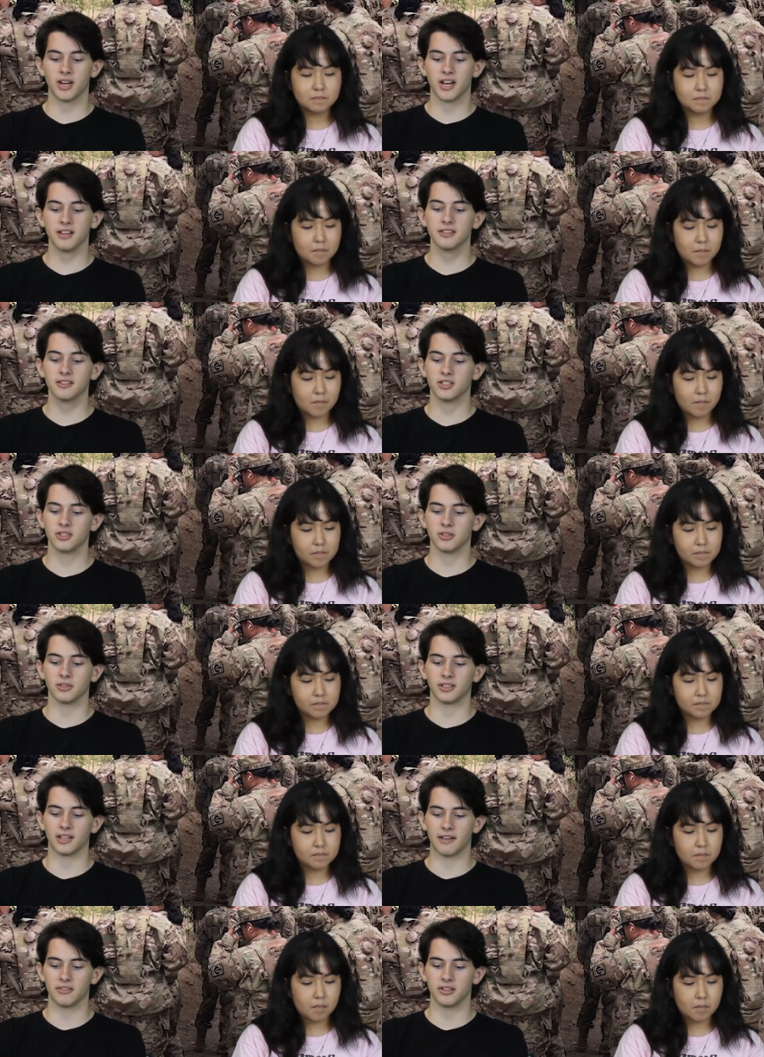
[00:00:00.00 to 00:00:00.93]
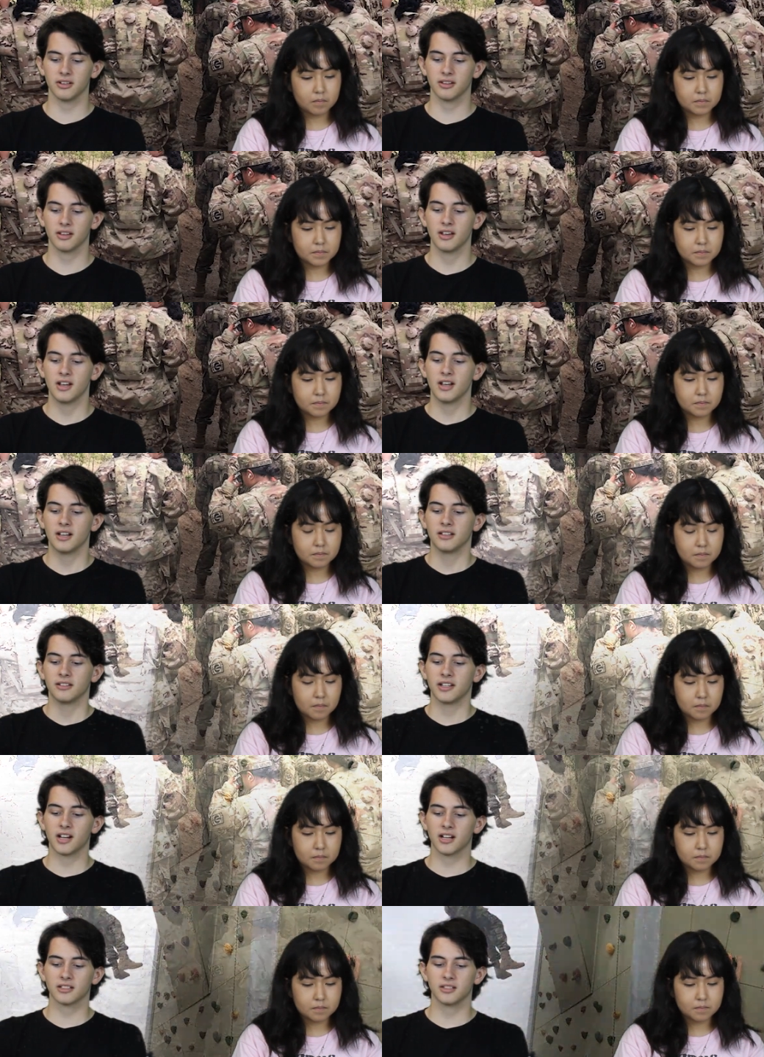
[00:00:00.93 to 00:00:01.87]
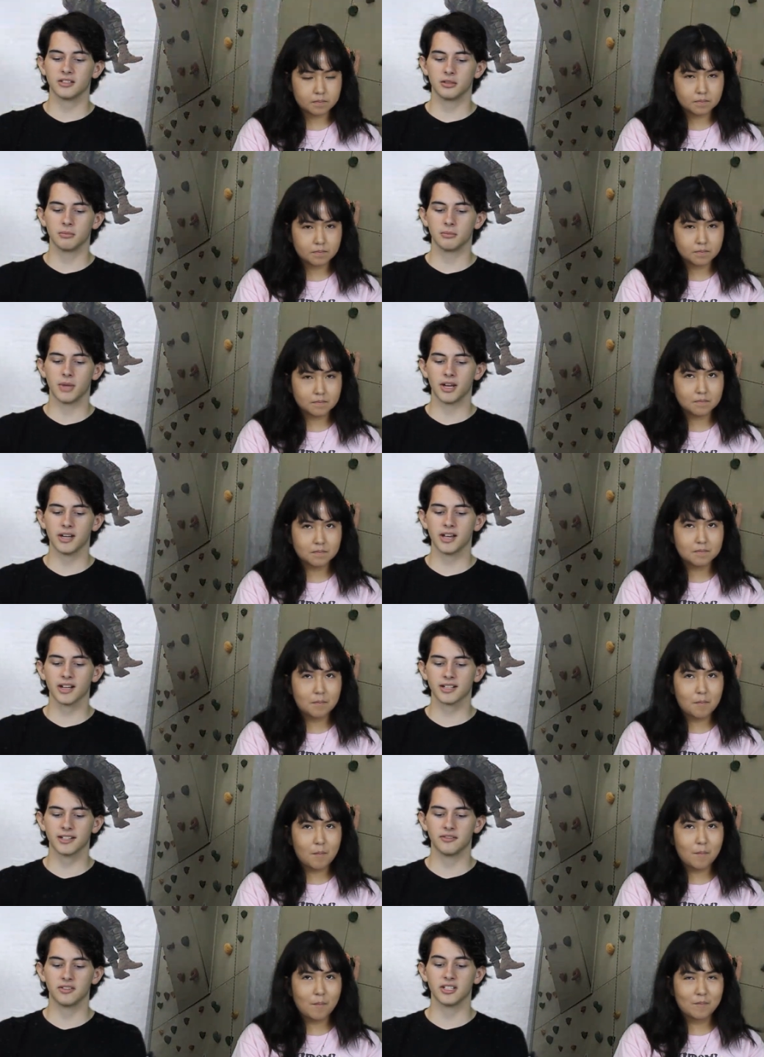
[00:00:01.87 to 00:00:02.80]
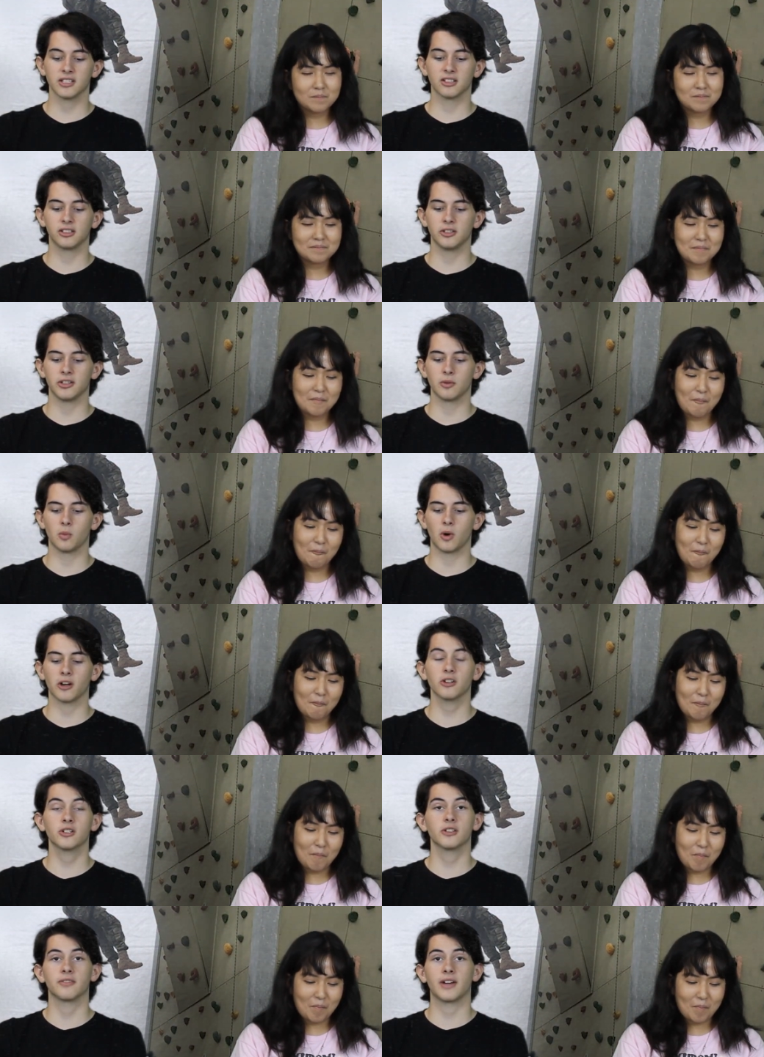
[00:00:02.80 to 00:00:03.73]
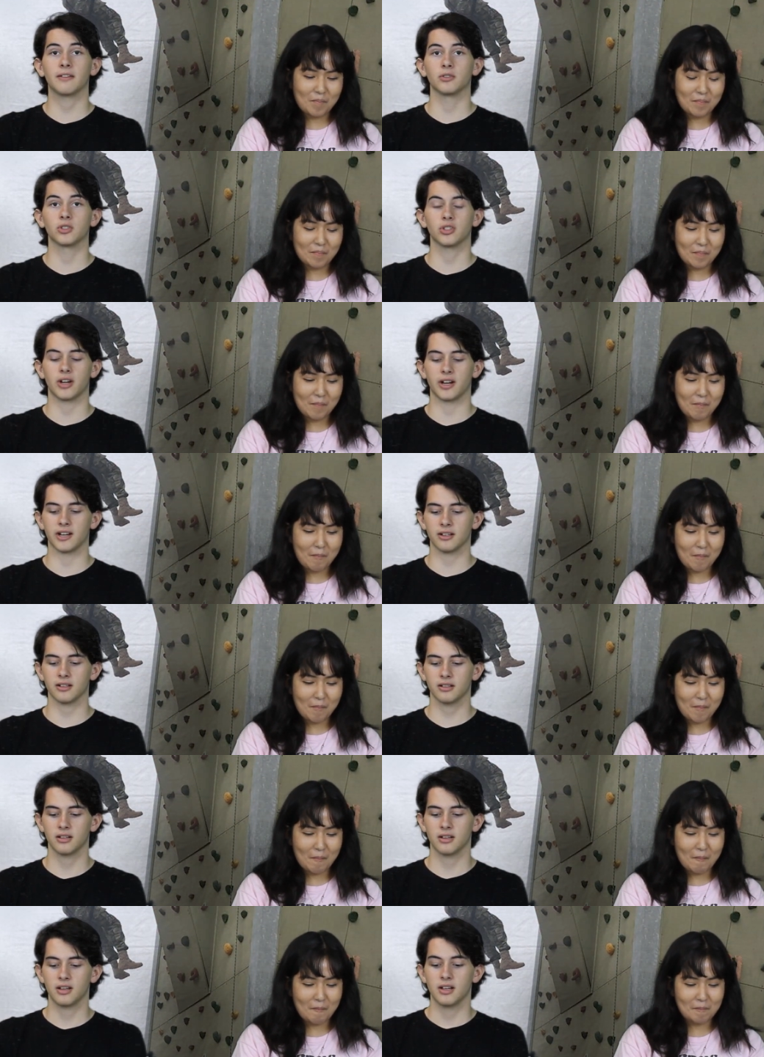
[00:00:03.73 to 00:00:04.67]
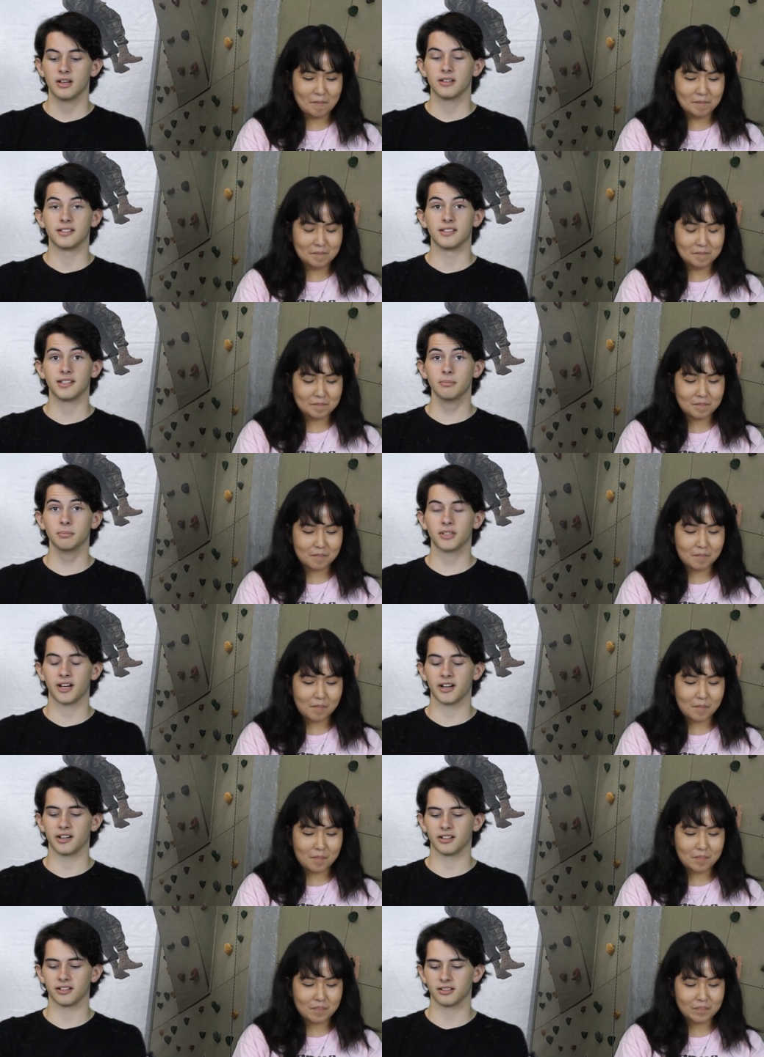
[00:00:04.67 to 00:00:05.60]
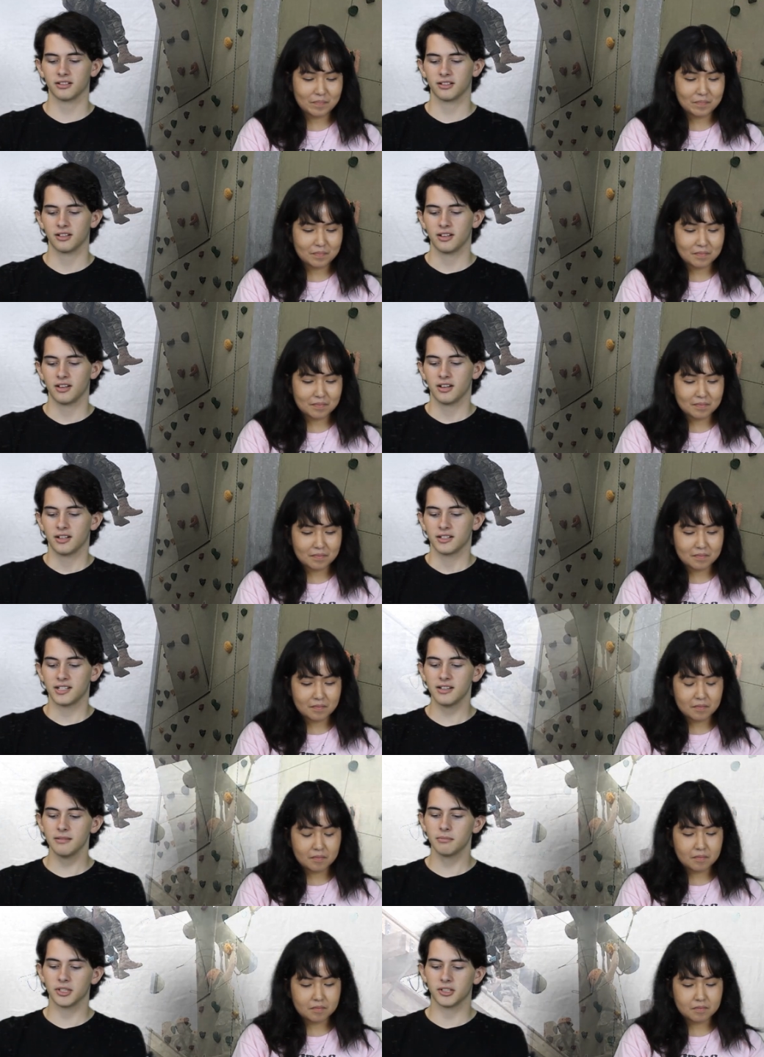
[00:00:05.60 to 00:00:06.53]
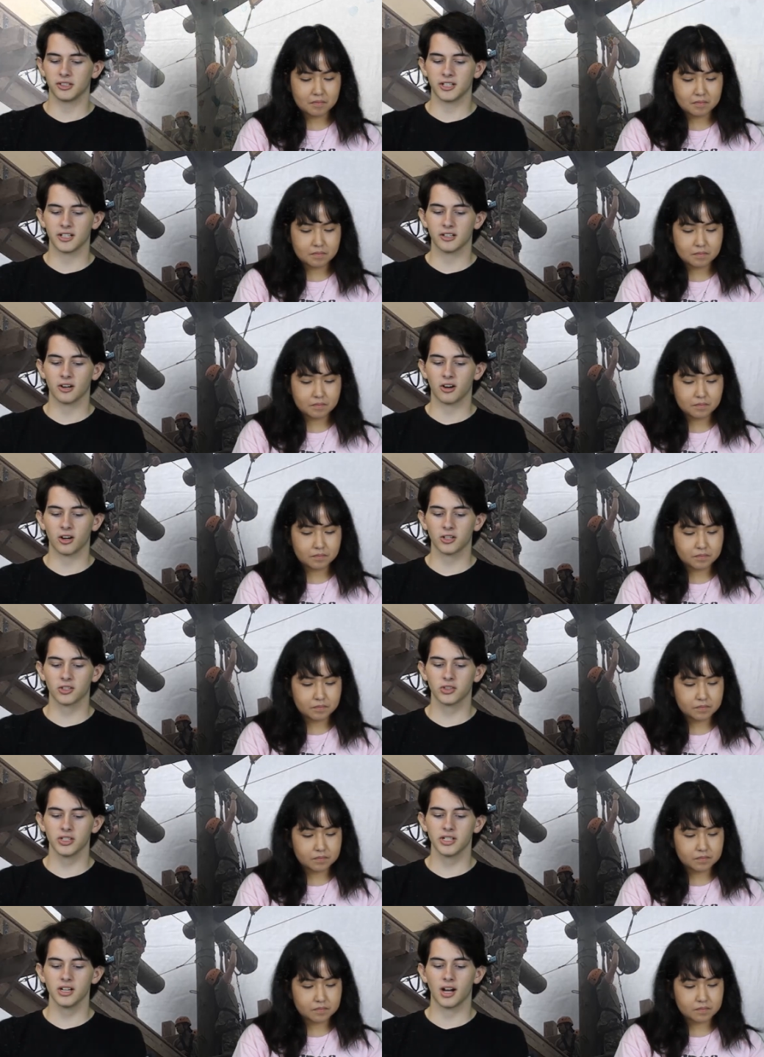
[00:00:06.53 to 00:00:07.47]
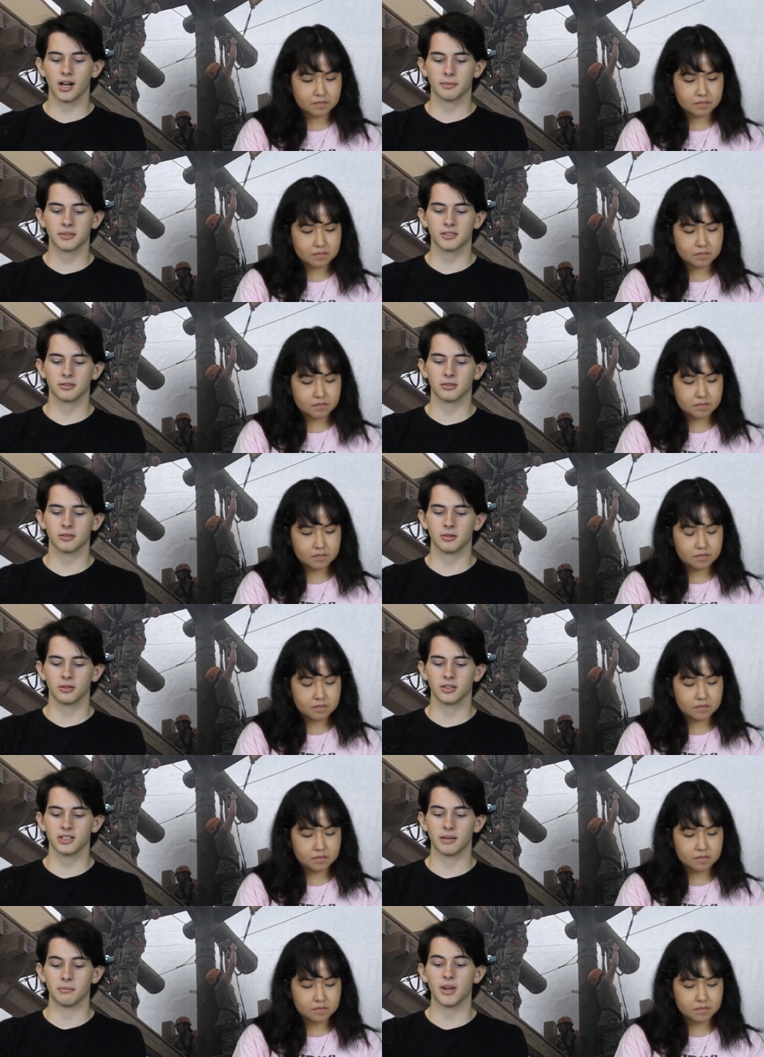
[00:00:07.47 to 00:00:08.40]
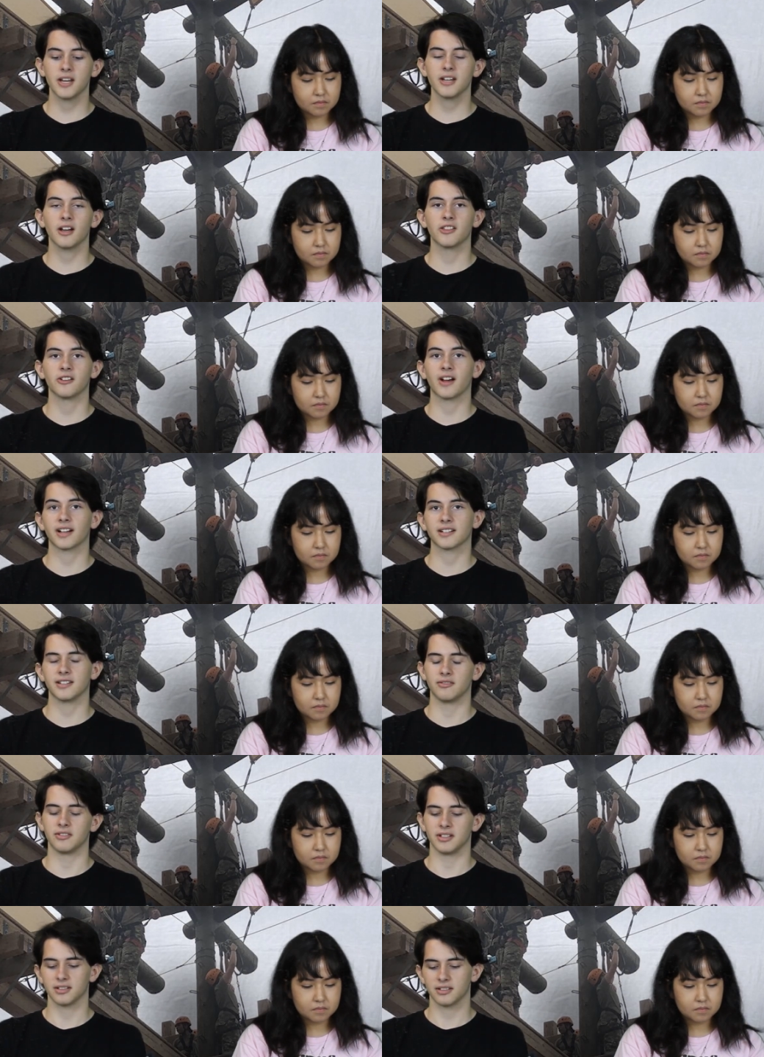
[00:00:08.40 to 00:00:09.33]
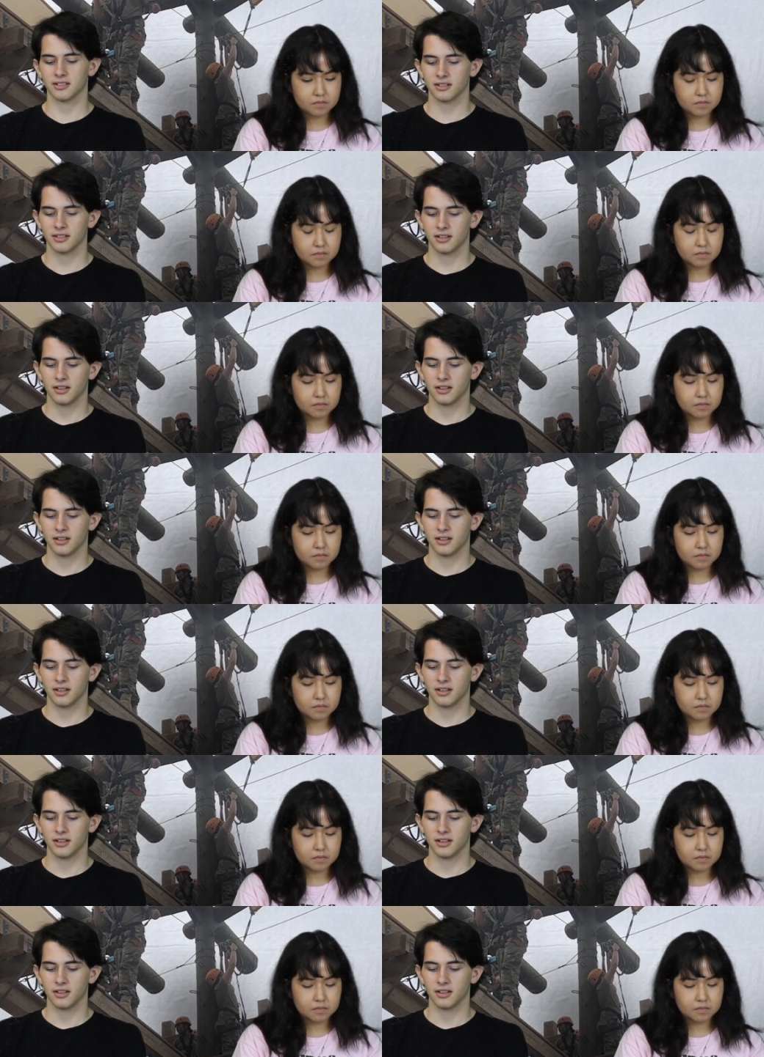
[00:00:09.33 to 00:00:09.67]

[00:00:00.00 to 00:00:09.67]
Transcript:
Speaker 1: 8th to June 11th. They got to do many activities including water survival training, zip lining, team building, archery, obstacle course, and many other activities.